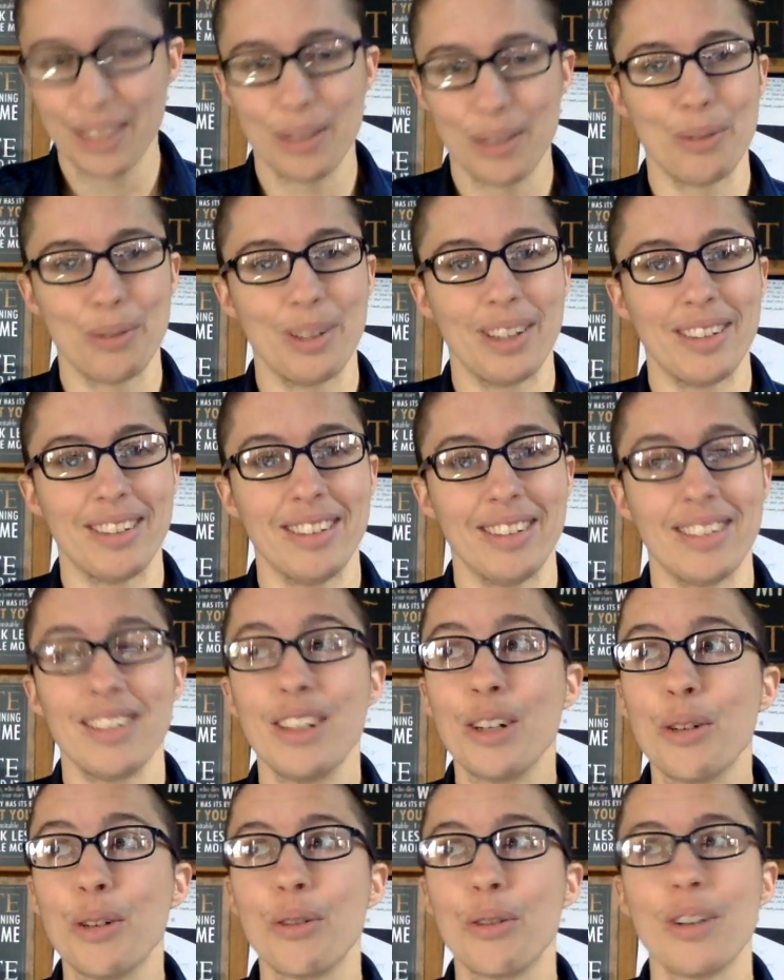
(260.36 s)
Dresses.
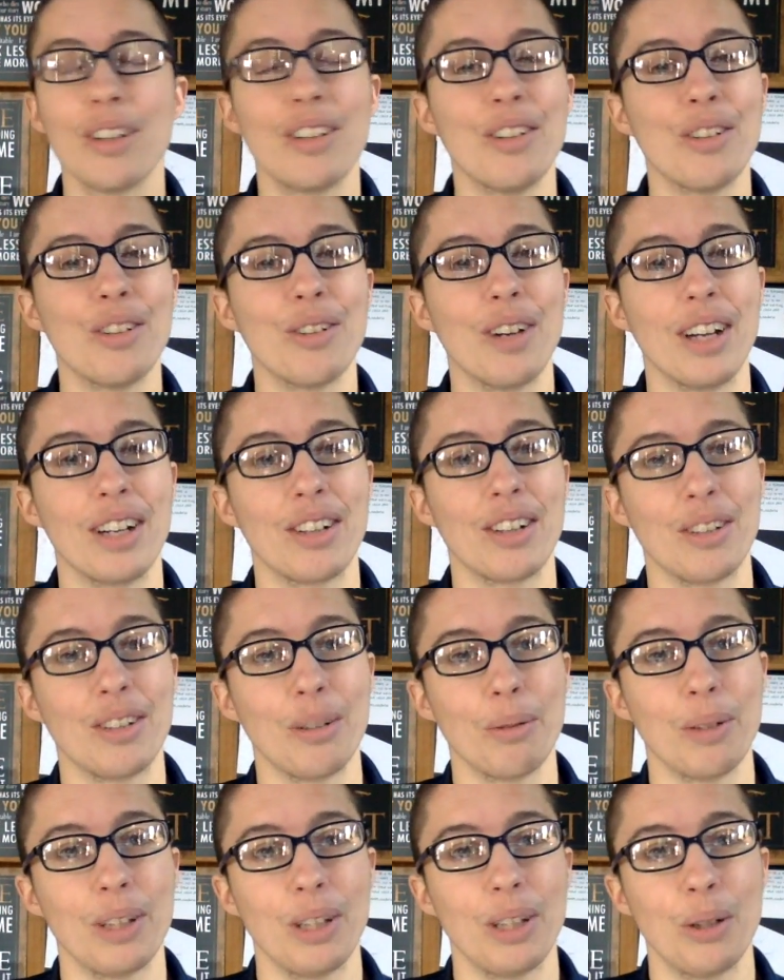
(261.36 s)
Dresses are actually
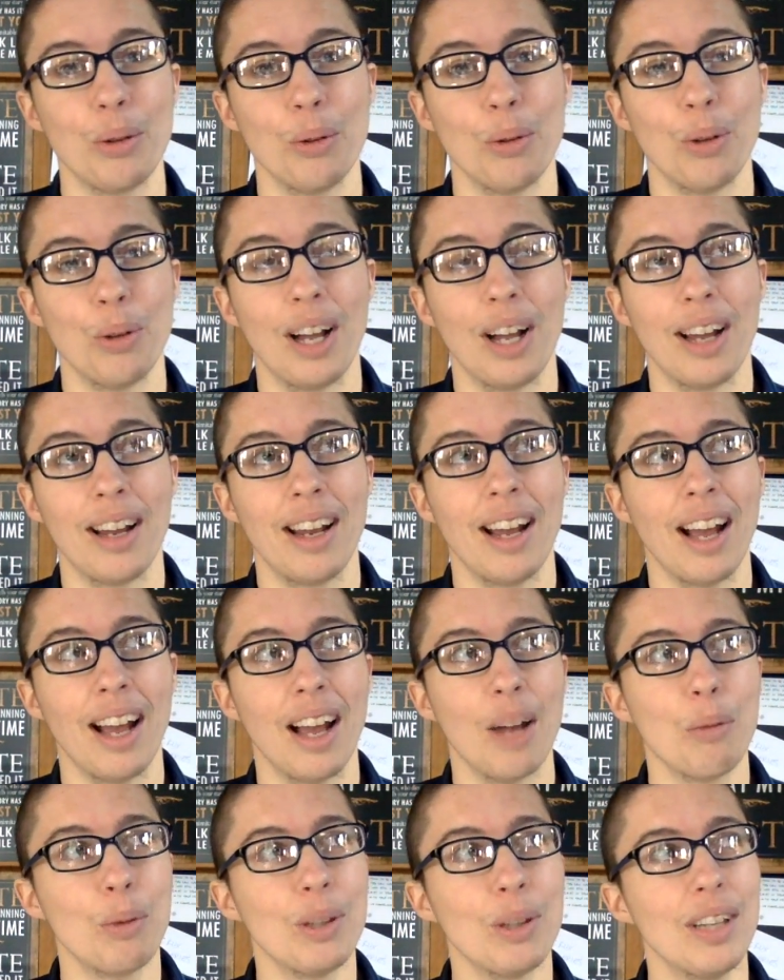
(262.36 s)
really cool. I
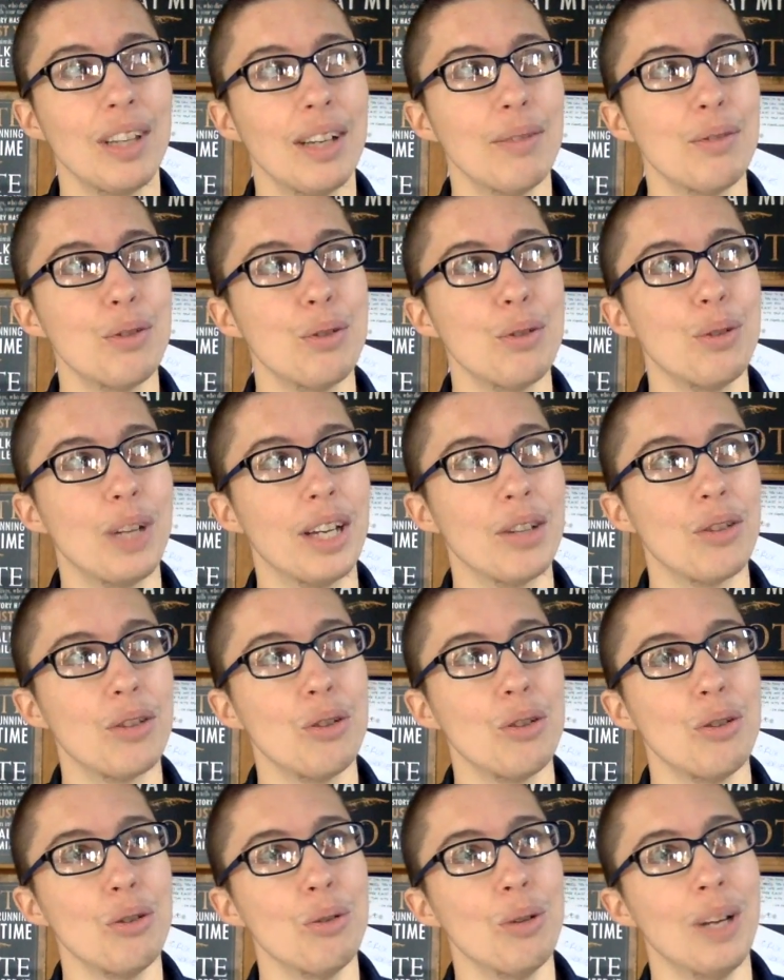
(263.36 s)
would love to get
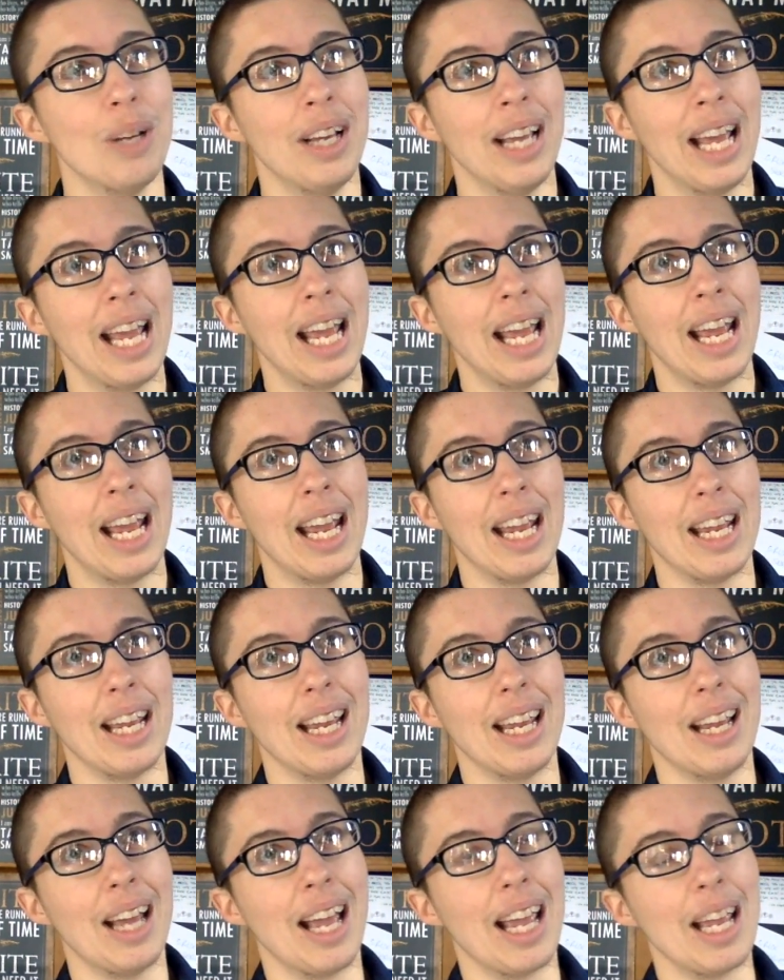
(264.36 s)
to
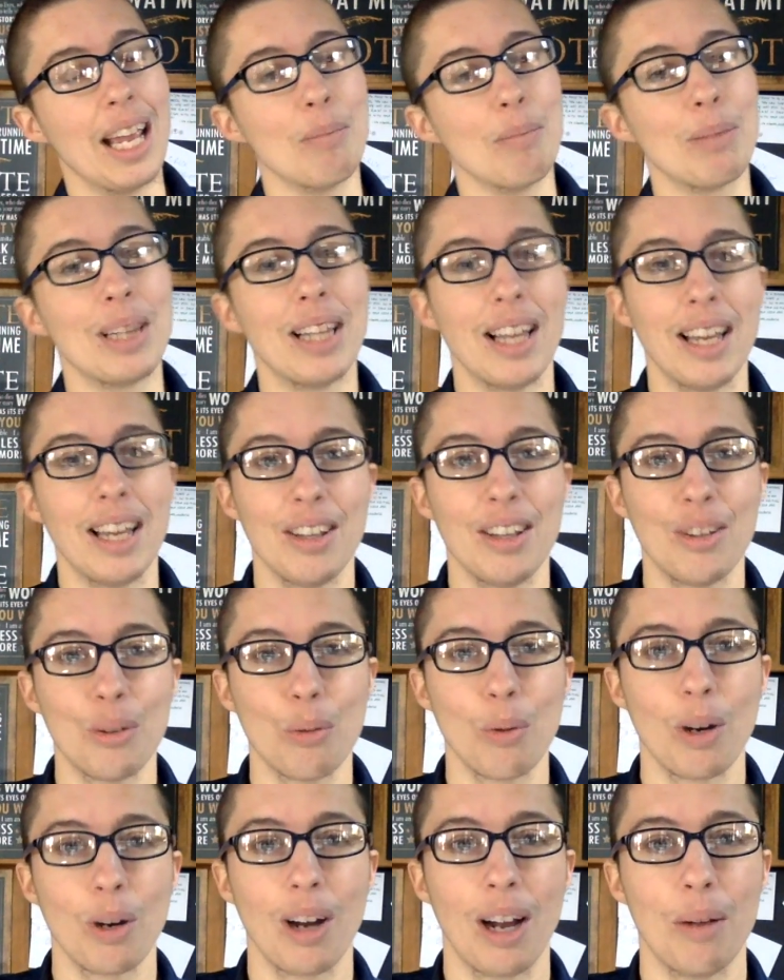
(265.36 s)
a place
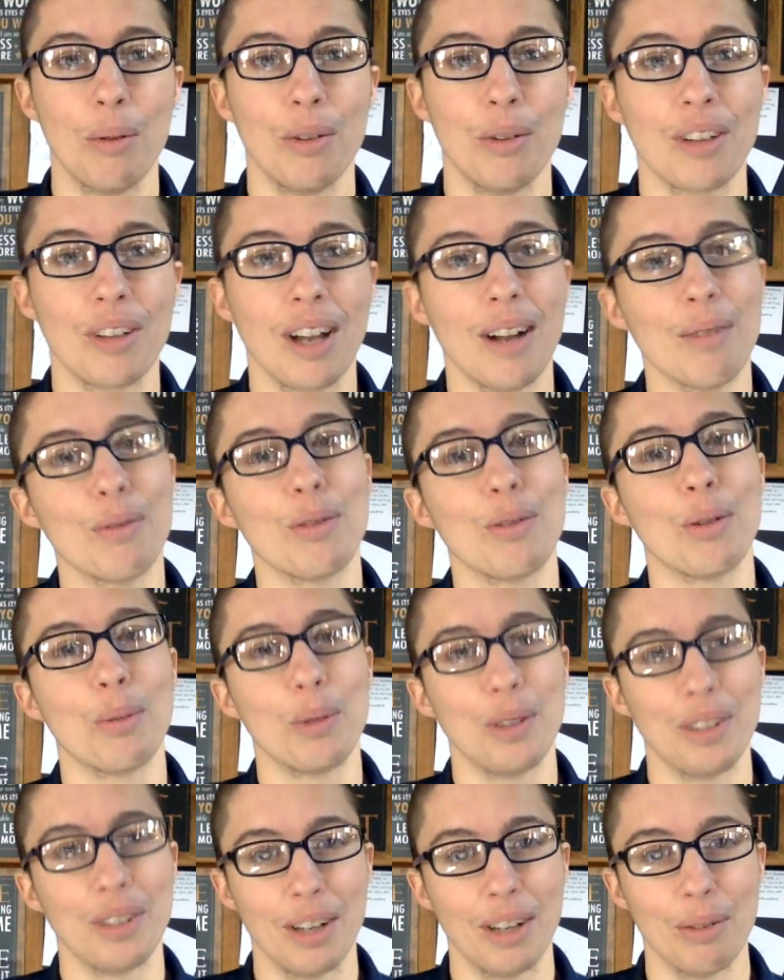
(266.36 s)
where I was comfortable
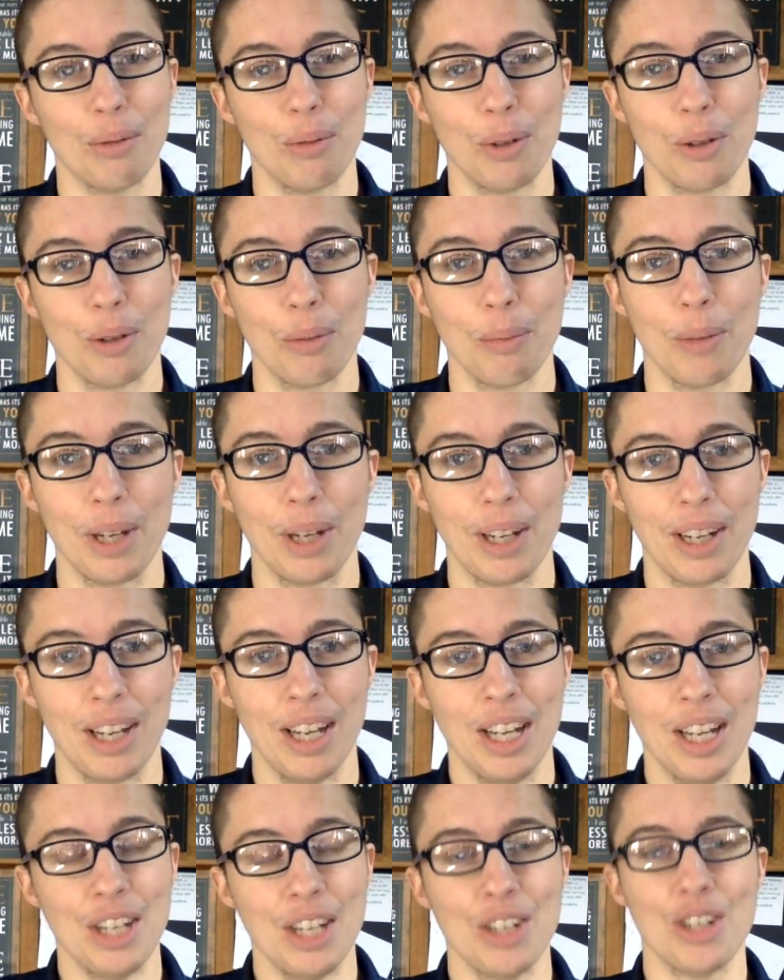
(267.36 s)
enough with my
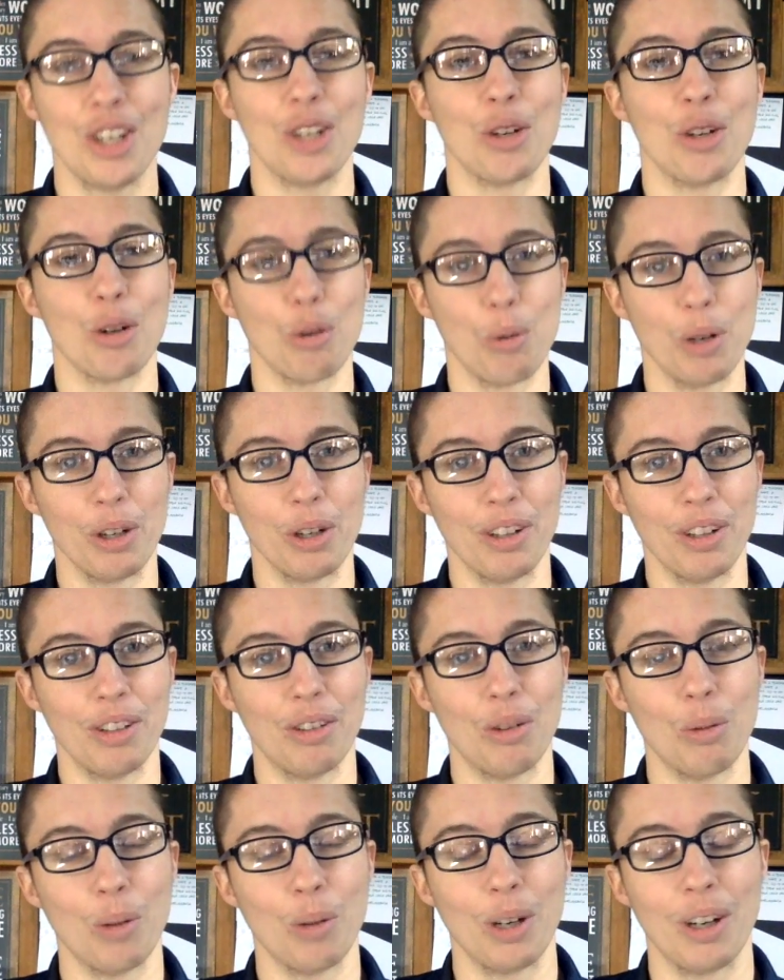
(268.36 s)
gender queerness
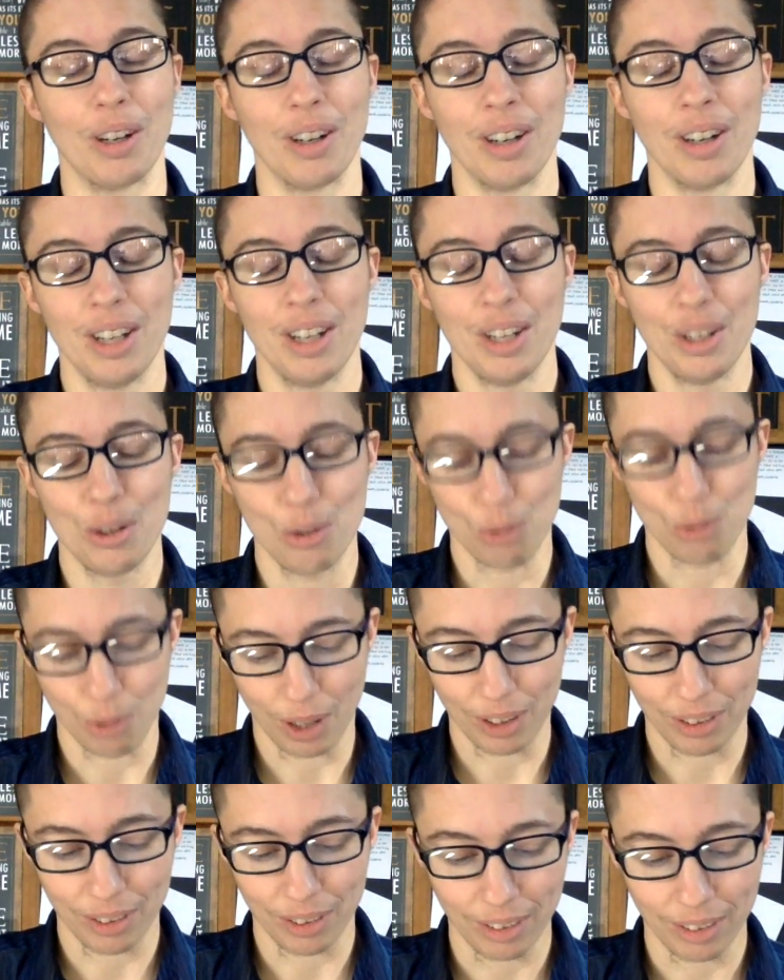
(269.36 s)
to wear
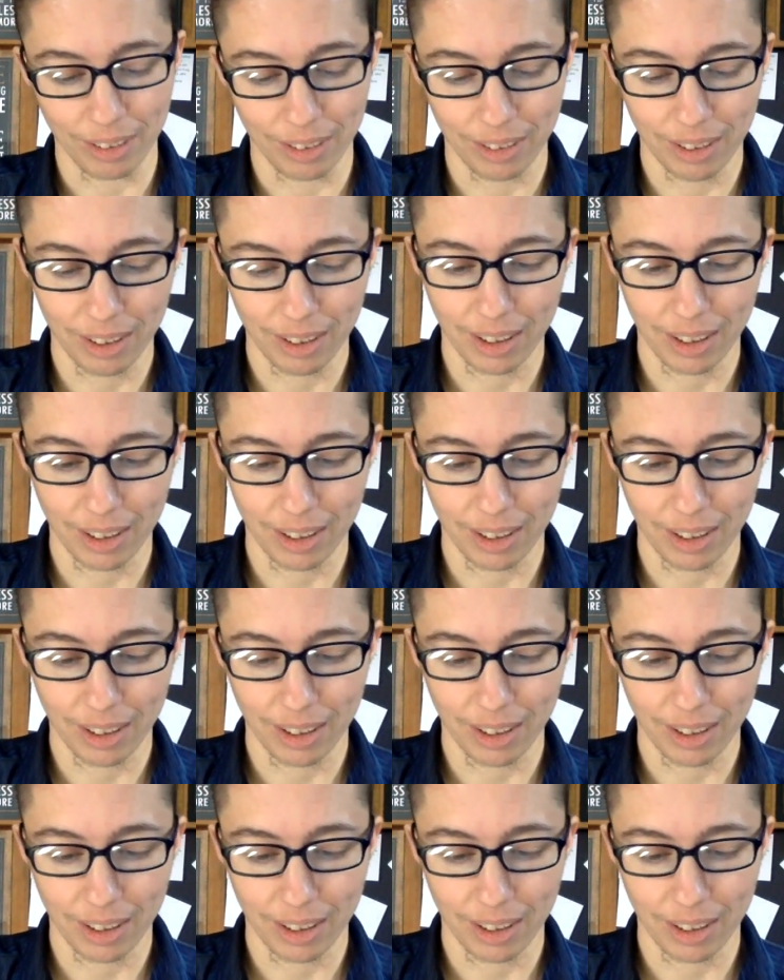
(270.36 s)
dresses.